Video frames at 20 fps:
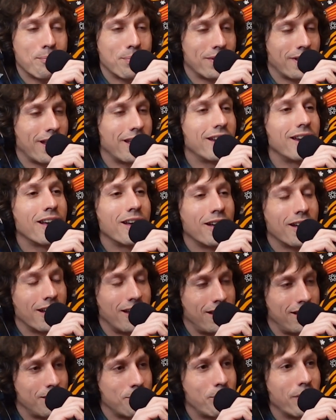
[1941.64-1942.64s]
I played at
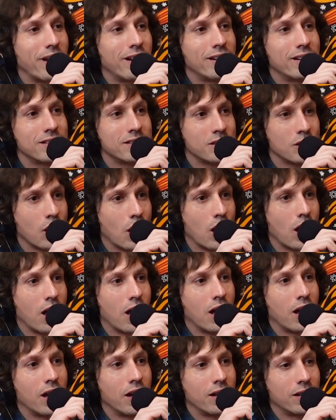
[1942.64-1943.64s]
Independence
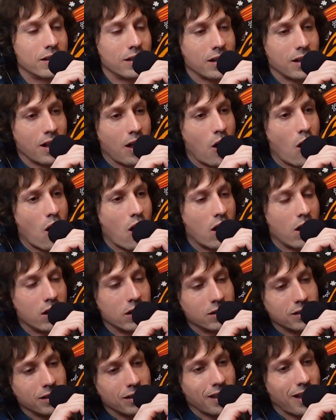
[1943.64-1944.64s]

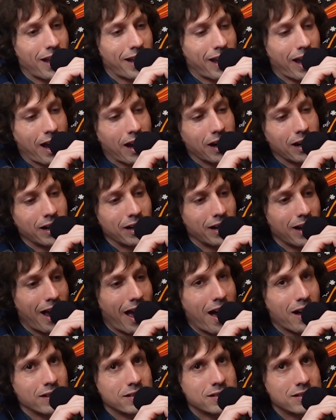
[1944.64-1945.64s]
Hall area
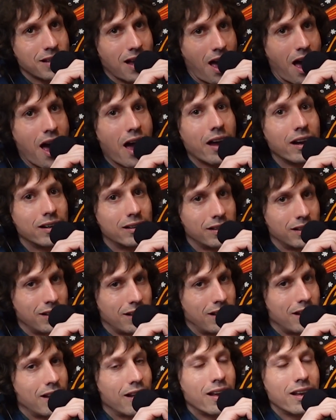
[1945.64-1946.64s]
outside
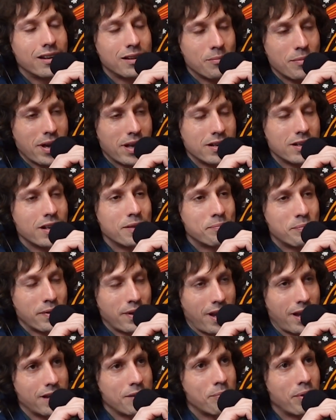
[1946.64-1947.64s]

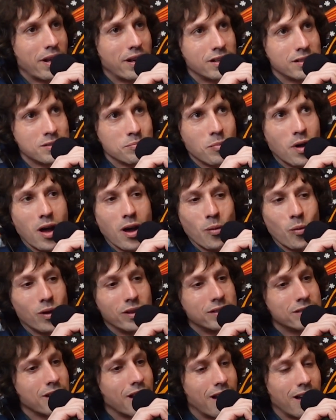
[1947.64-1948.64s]
Independence Mall
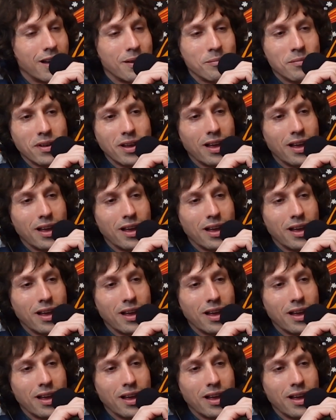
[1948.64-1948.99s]
one time.